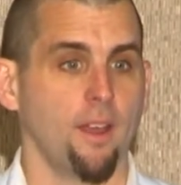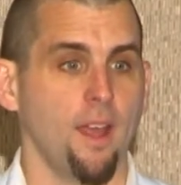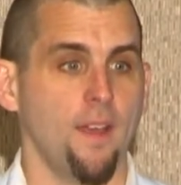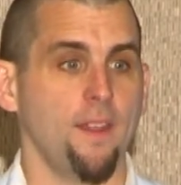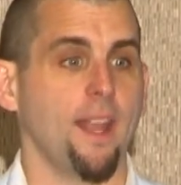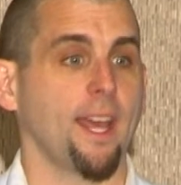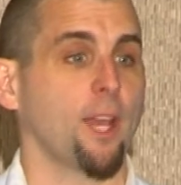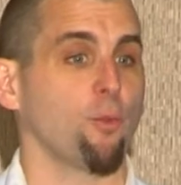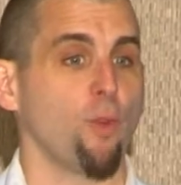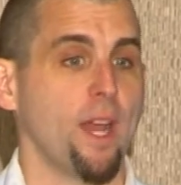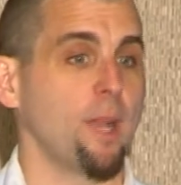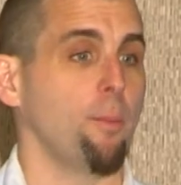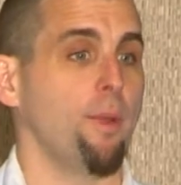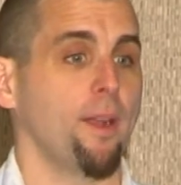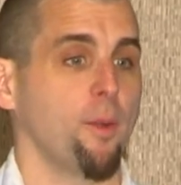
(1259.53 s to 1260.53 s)
And then I can write
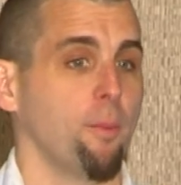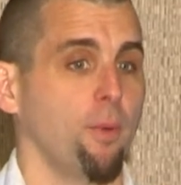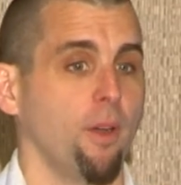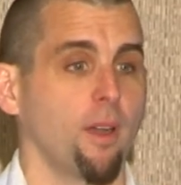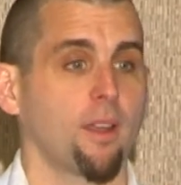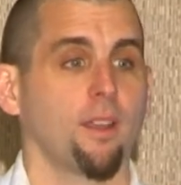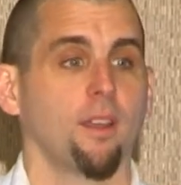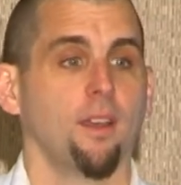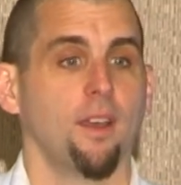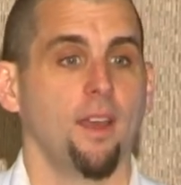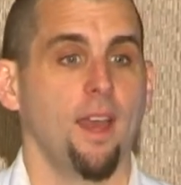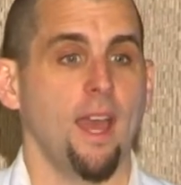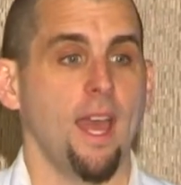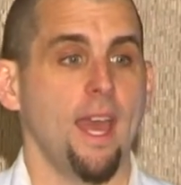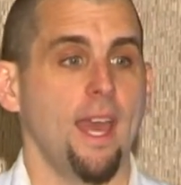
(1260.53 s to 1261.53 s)
a better book
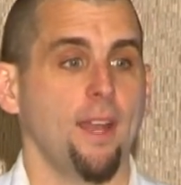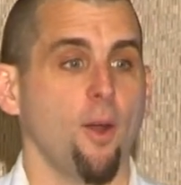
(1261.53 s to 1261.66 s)
and